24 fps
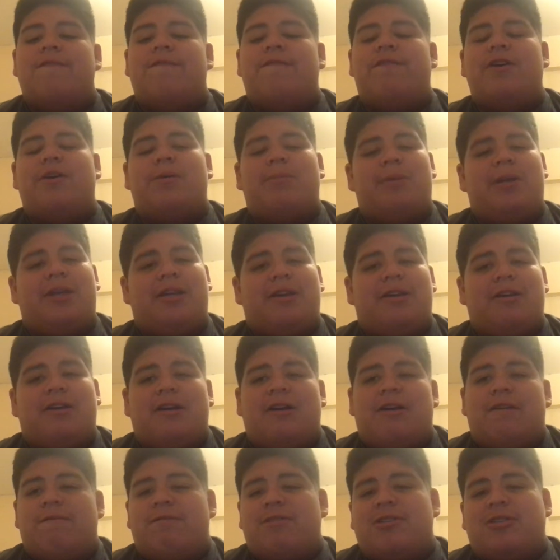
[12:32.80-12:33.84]
filming
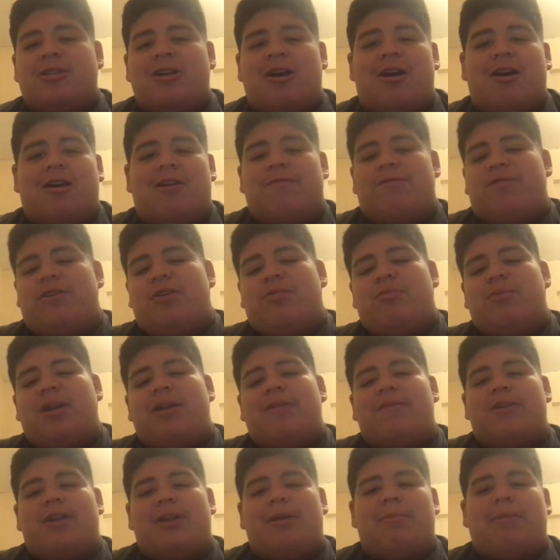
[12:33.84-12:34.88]
photography
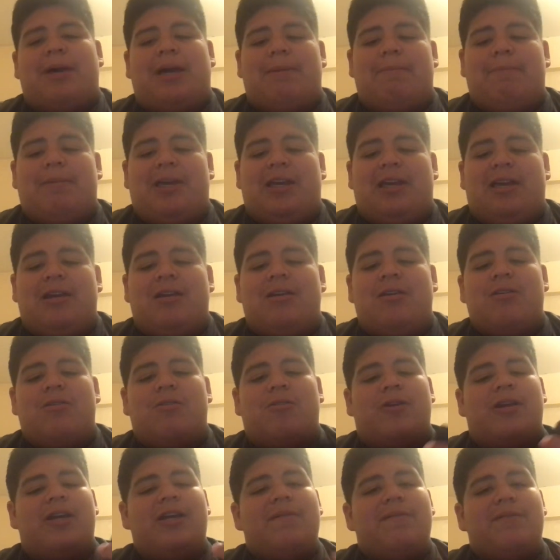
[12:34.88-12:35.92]
whatever it might be
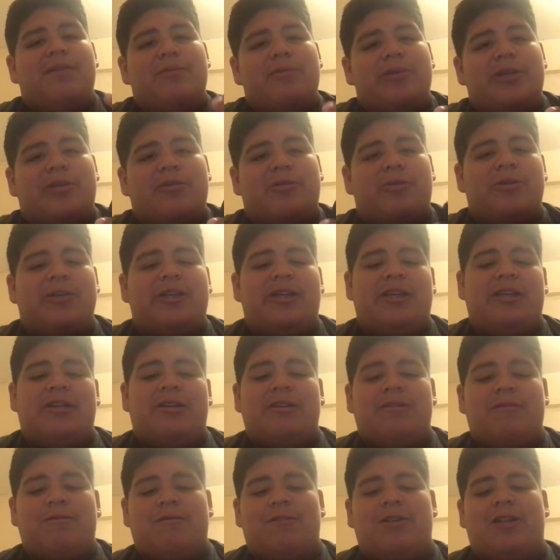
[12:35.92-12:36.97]
or even recording
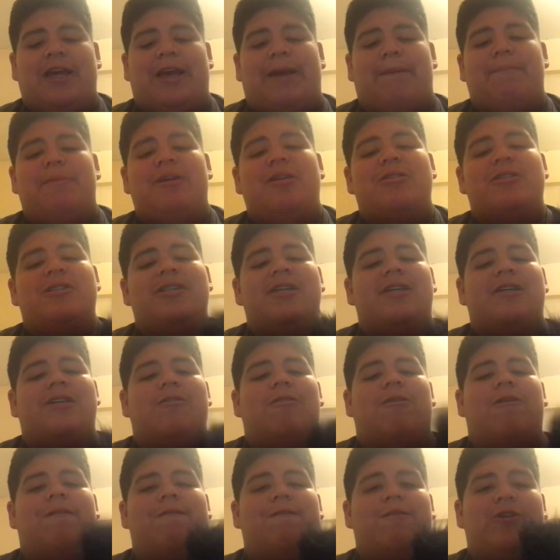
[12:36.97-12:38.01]
for like music
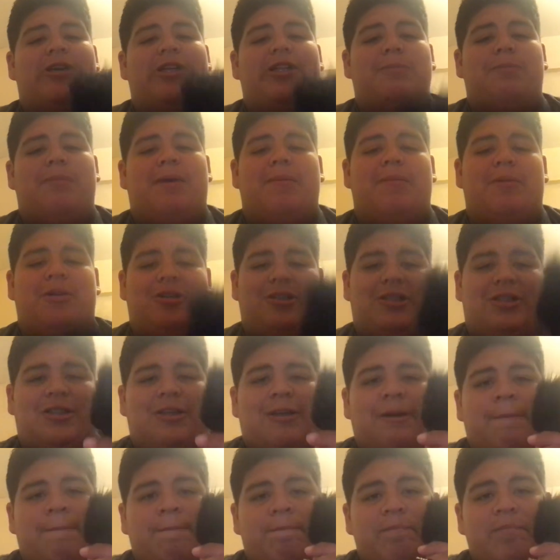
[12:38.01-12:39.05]
or voice memos
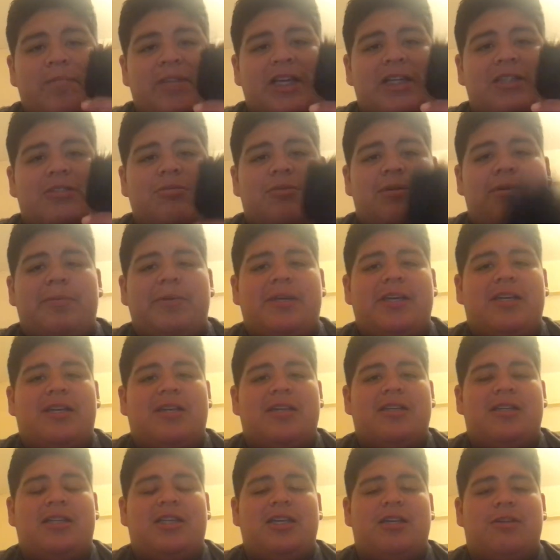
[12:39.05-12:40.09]
this would be a
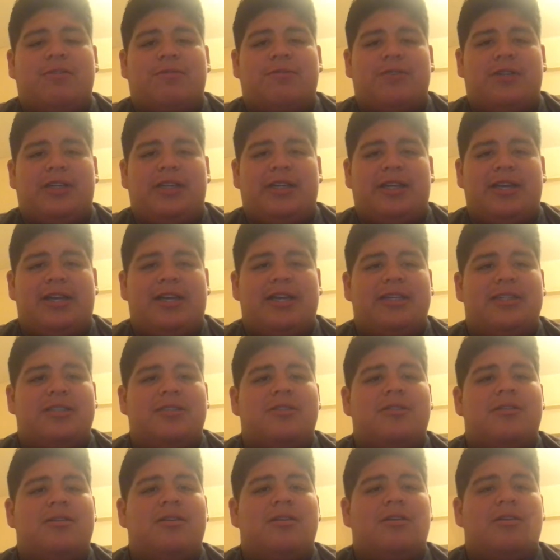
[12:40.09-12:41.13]
good deal for you
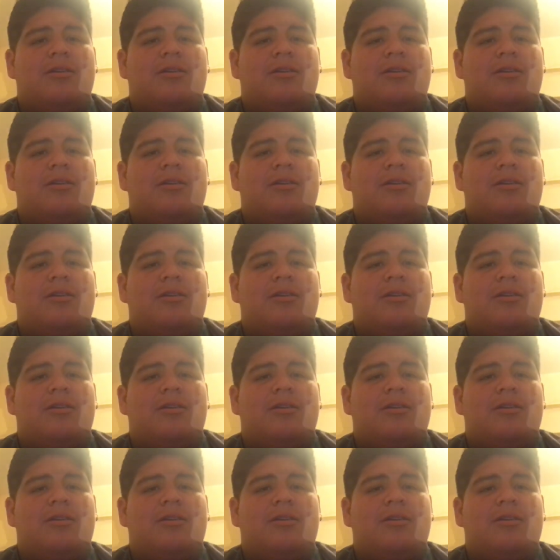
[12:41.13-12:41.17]
guys